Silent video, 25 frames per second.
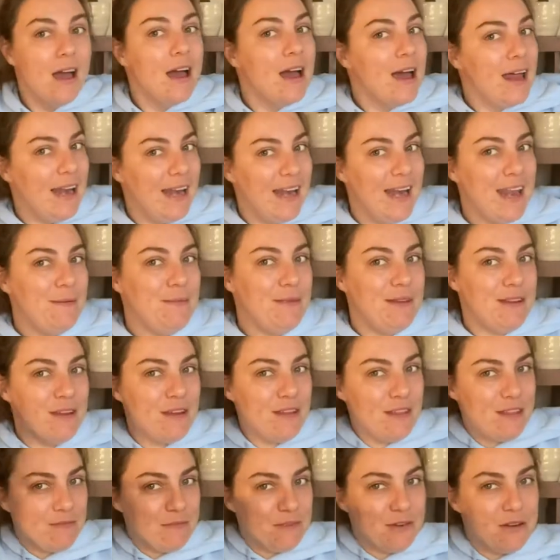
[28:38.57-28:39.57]
Let me know
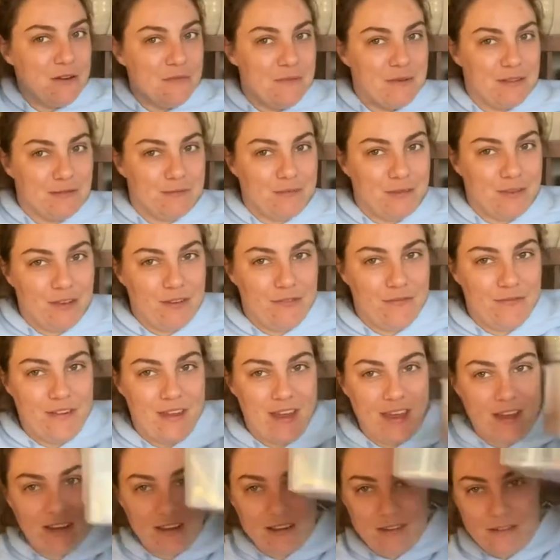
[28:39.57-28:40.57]
in the comments what you
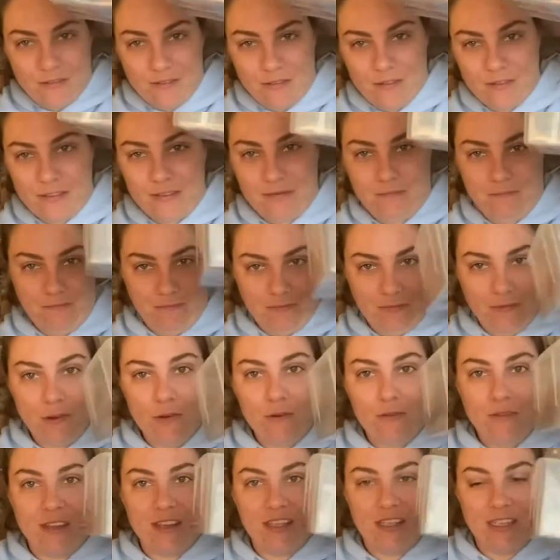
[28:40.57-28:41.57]
think. I've got
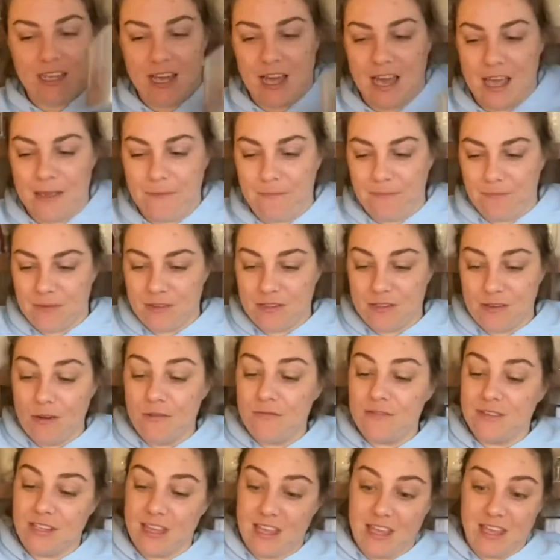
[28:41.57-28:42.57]
all this tape. So
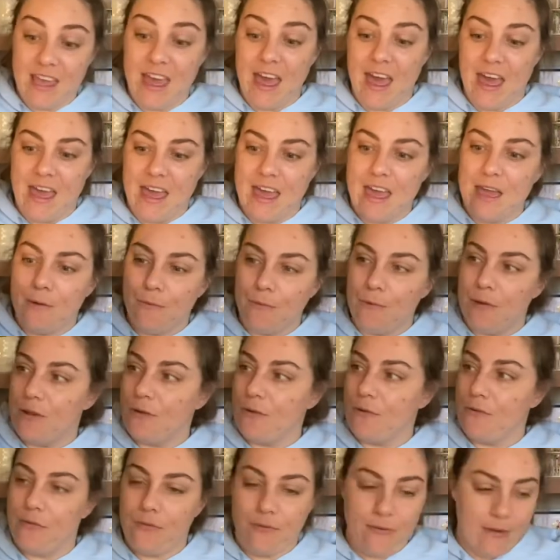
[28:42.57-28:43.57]
obviously, yeah, it would
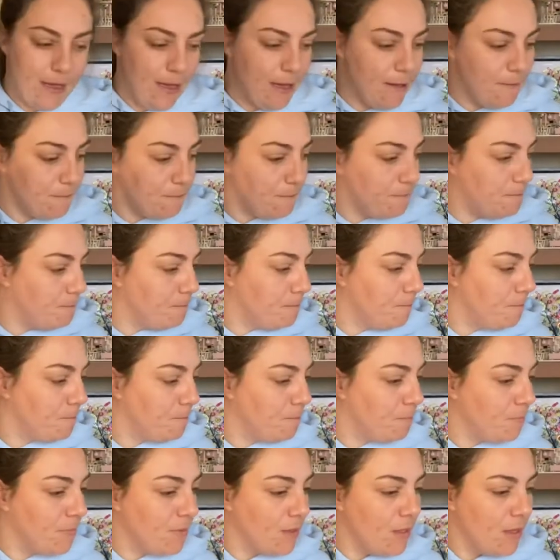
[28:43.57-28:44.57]
all fit.
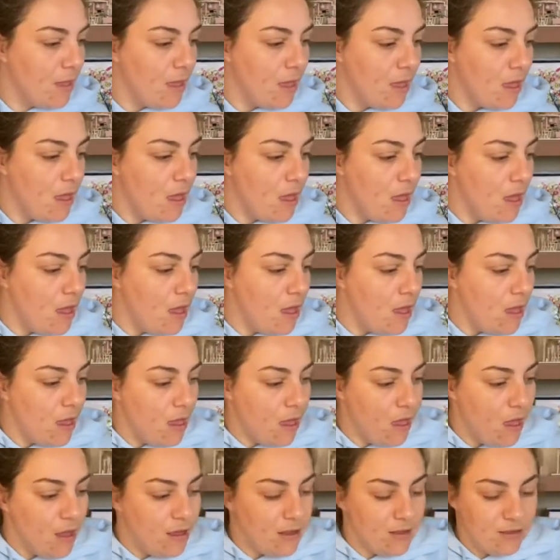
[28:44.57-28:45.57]

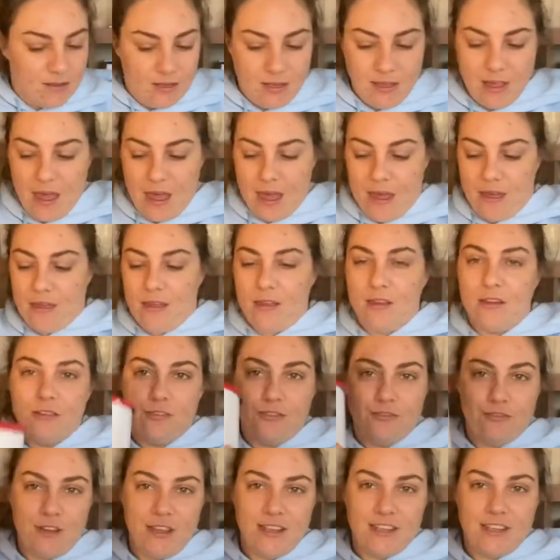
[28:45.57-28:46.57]
So yeah,
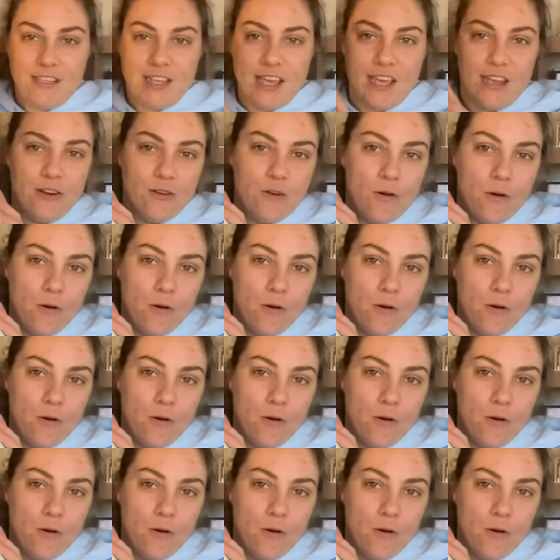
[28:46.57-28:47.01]
treat tin